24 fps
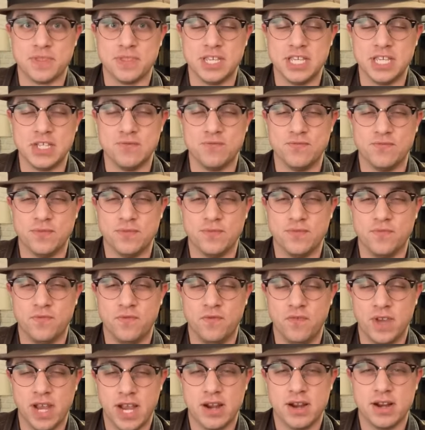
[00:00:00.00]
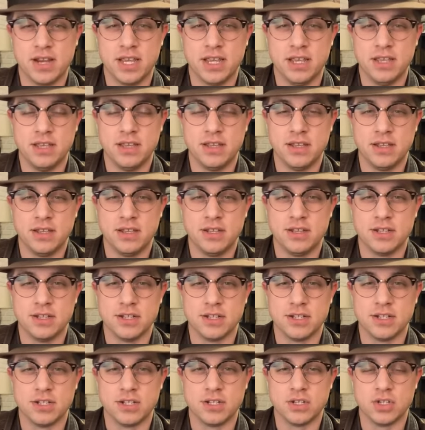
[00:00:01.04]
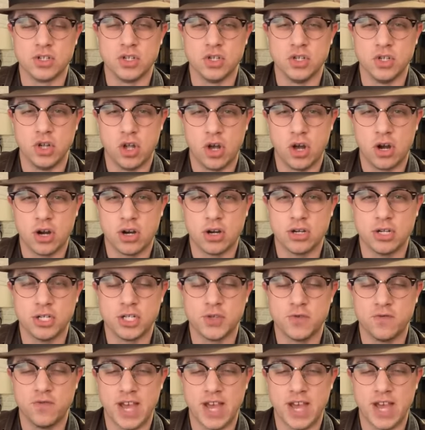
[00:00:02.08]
These very large,